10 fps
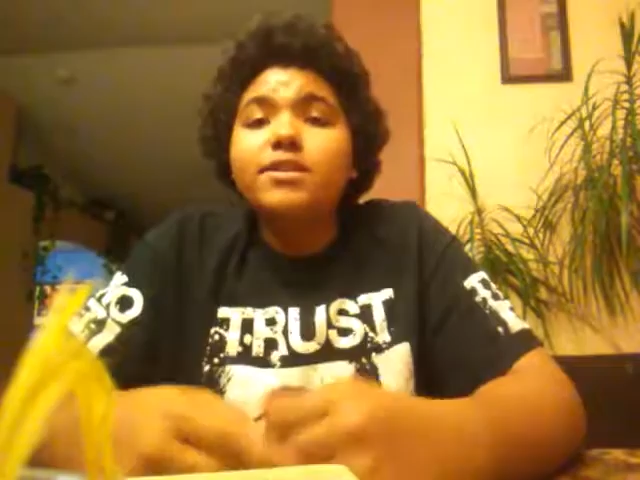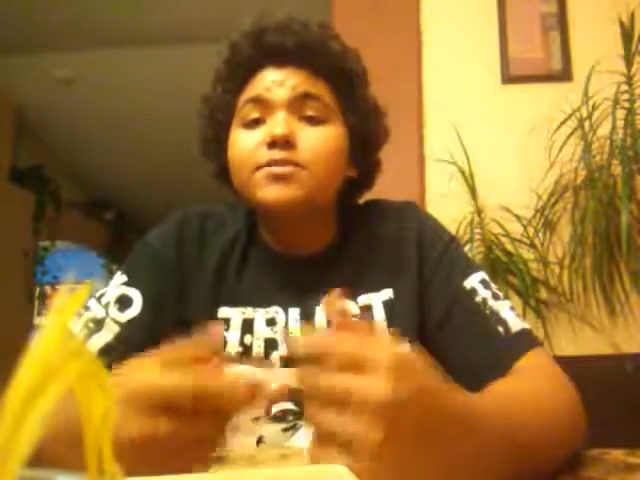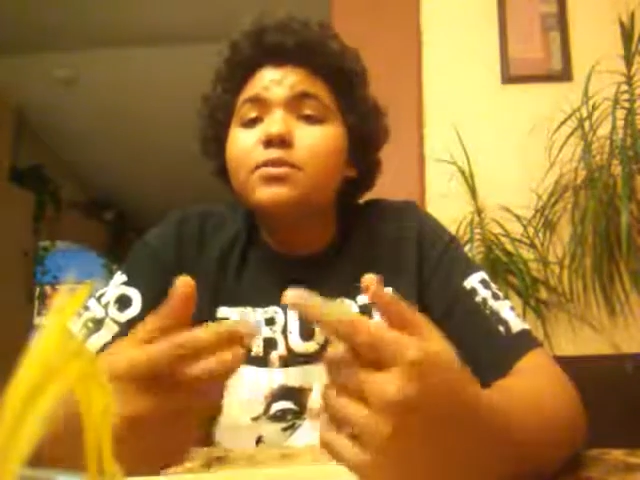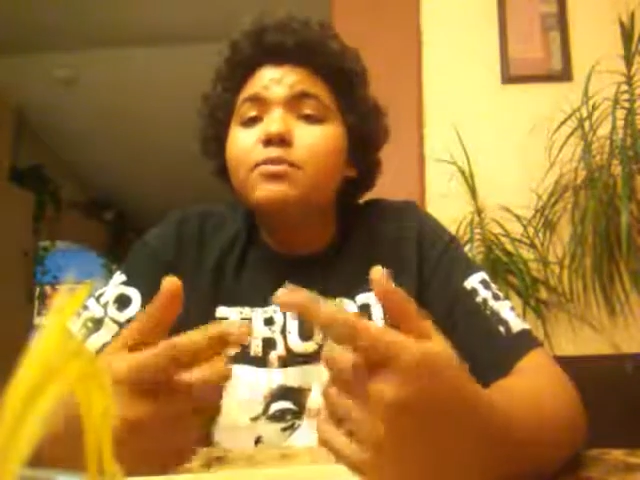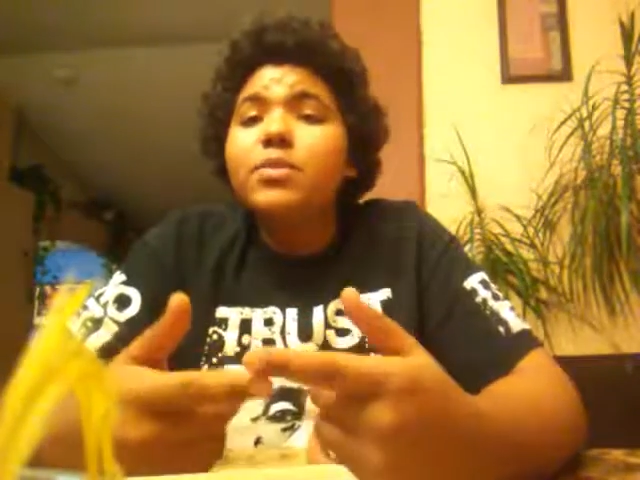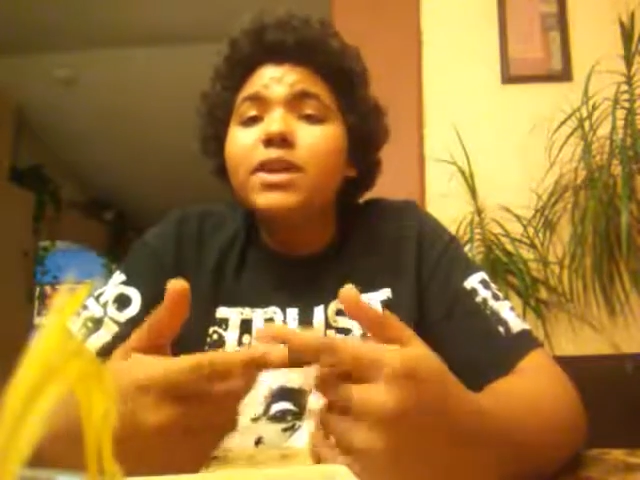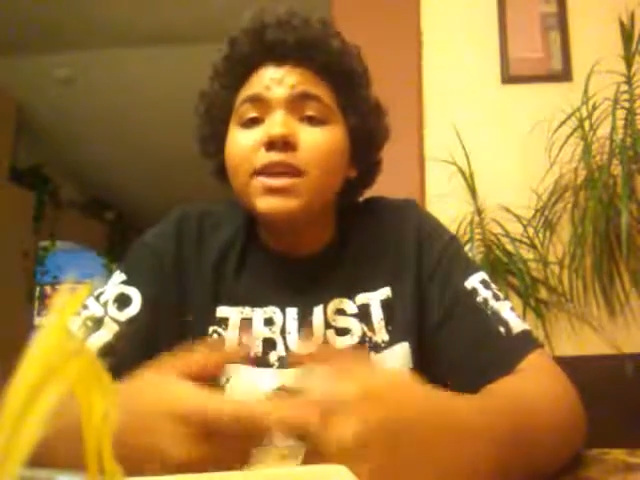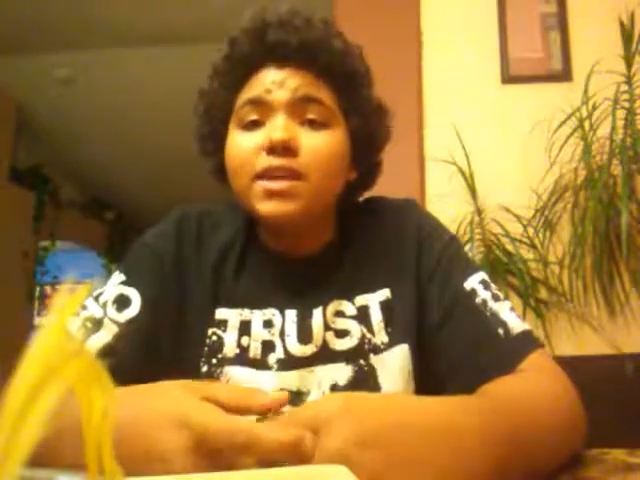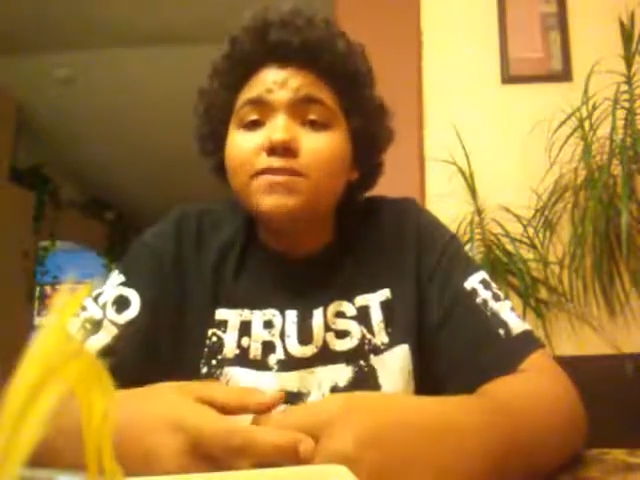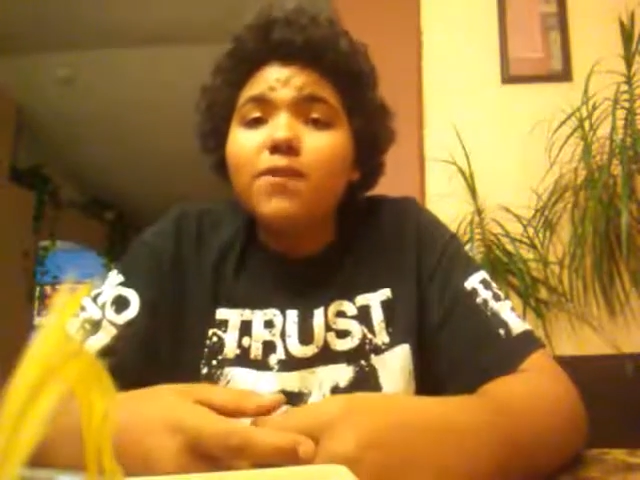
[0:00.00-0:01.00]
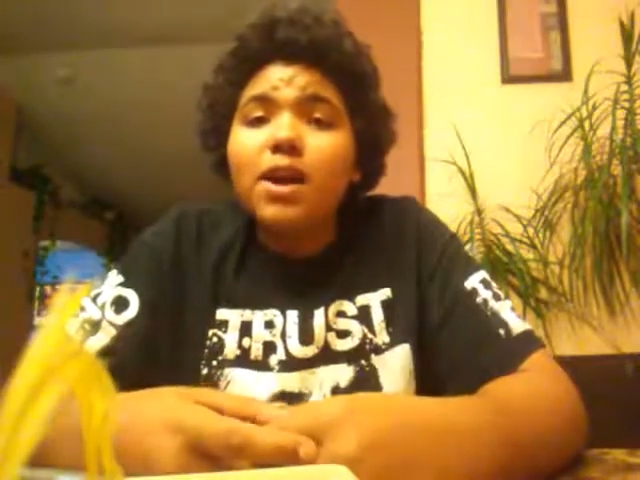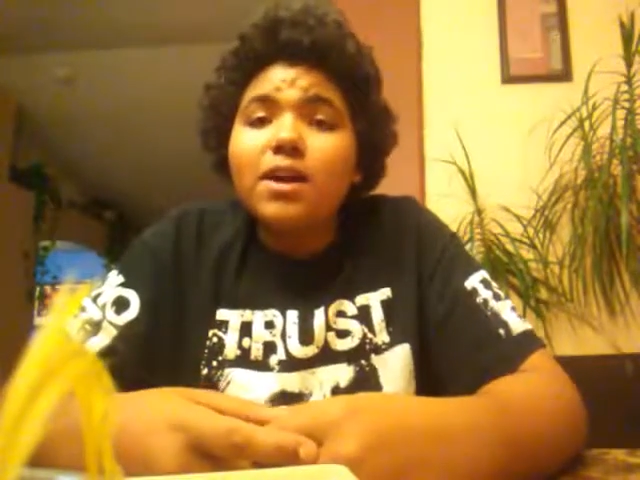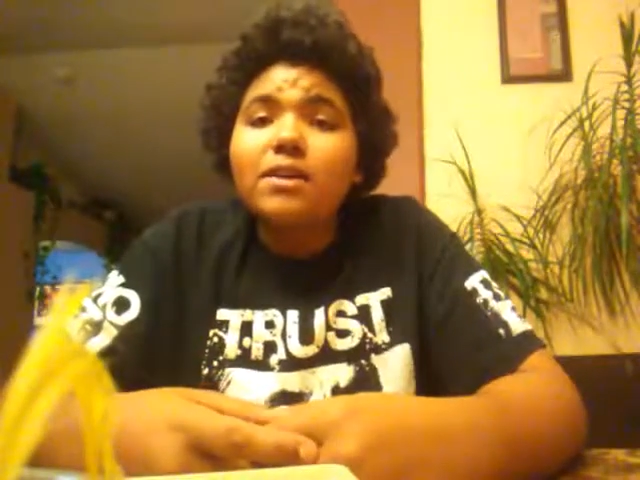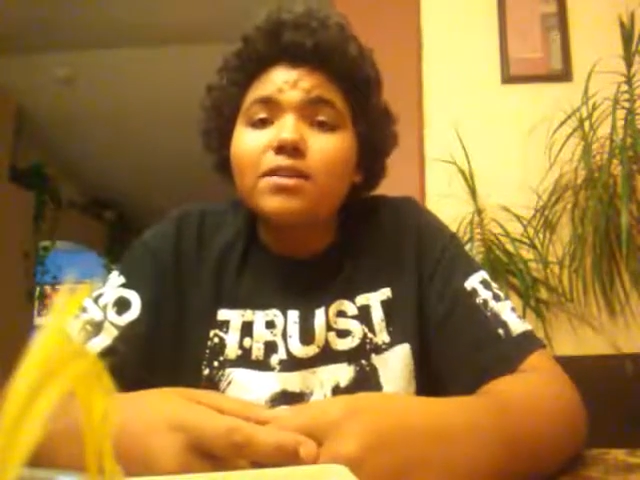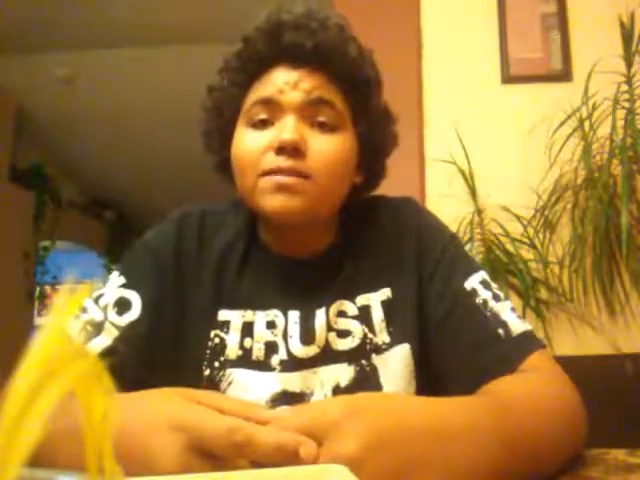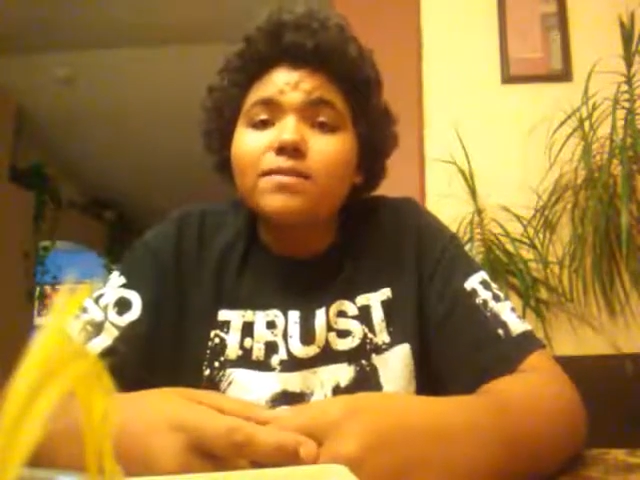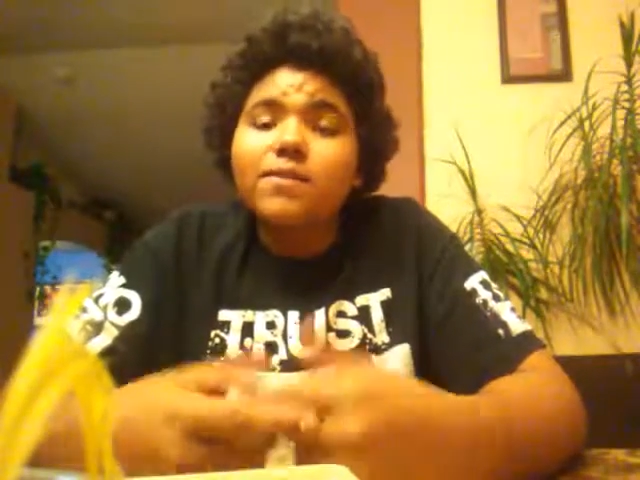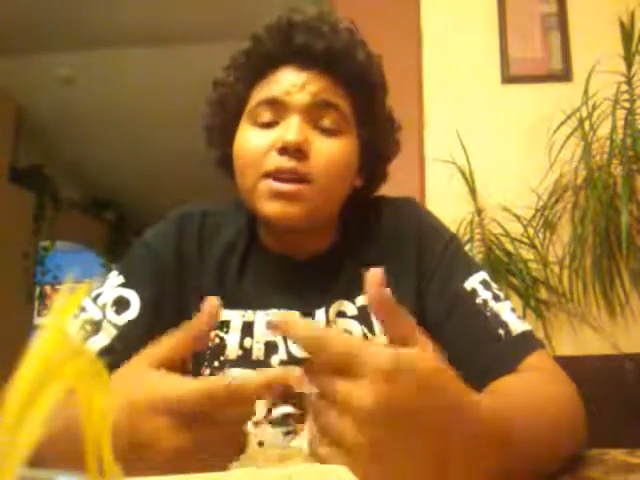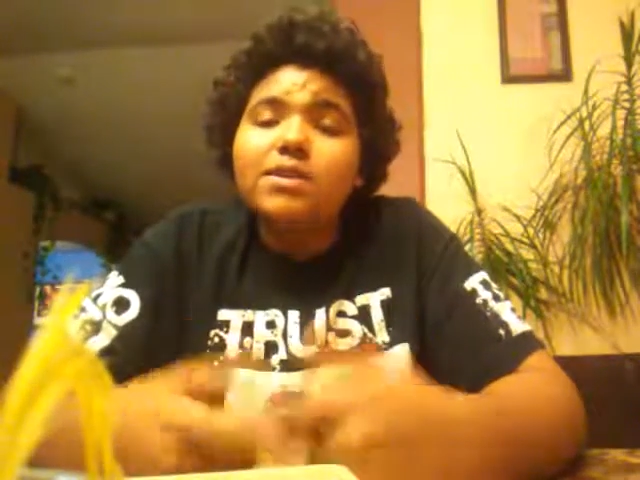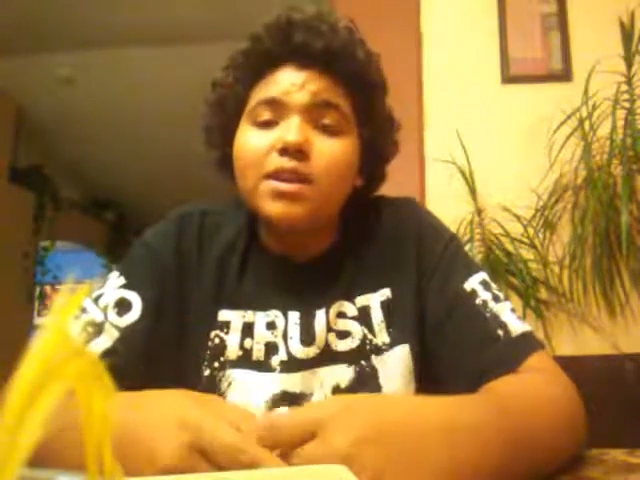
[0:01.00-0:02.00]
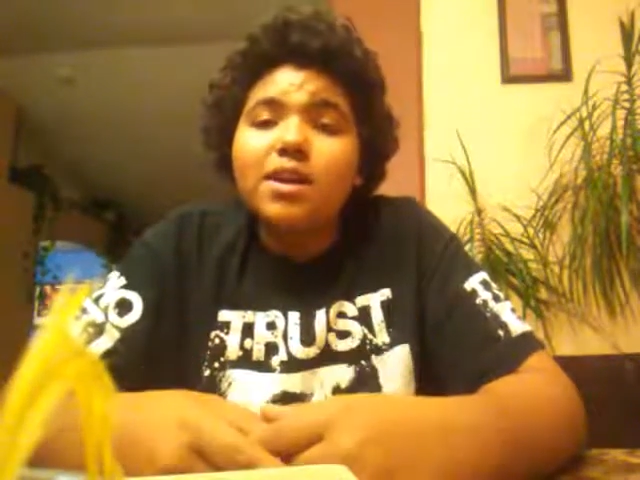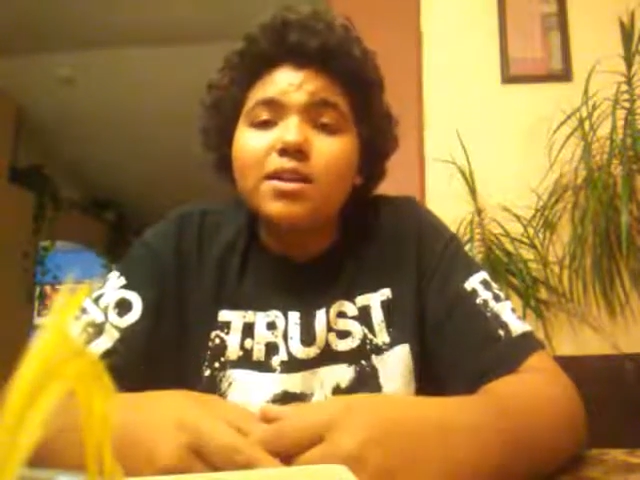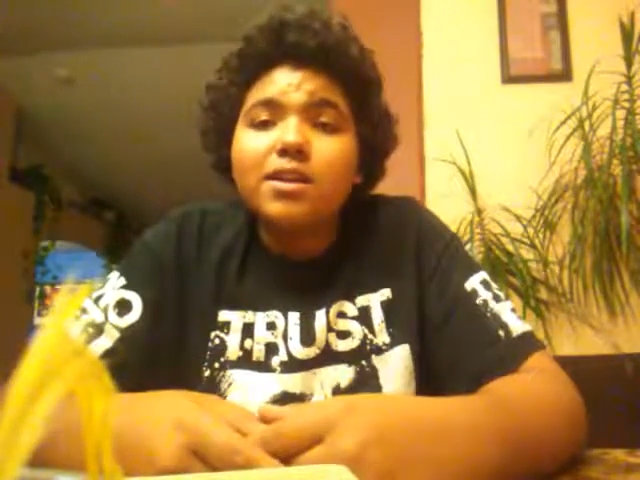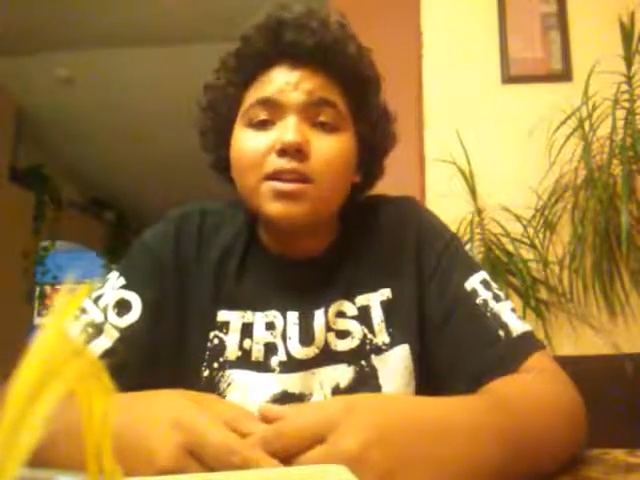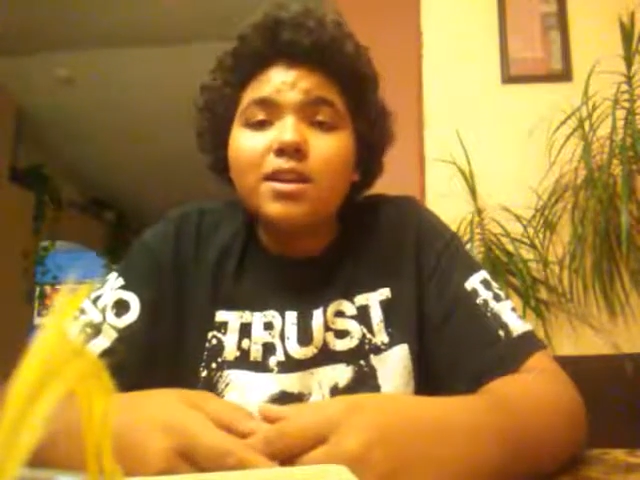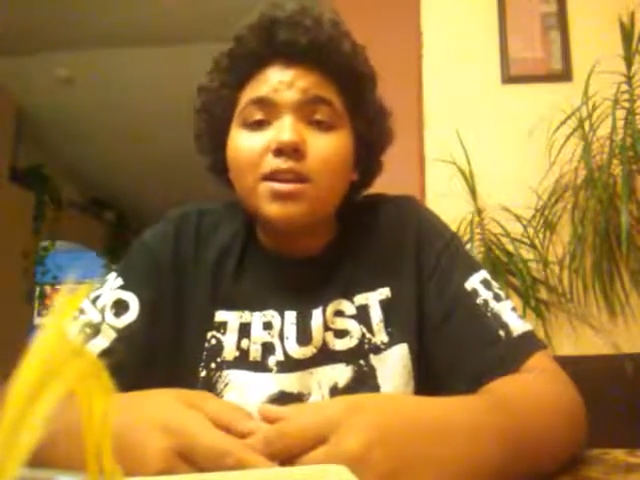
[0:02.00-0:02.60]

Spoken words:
It's been BK's Fly Time.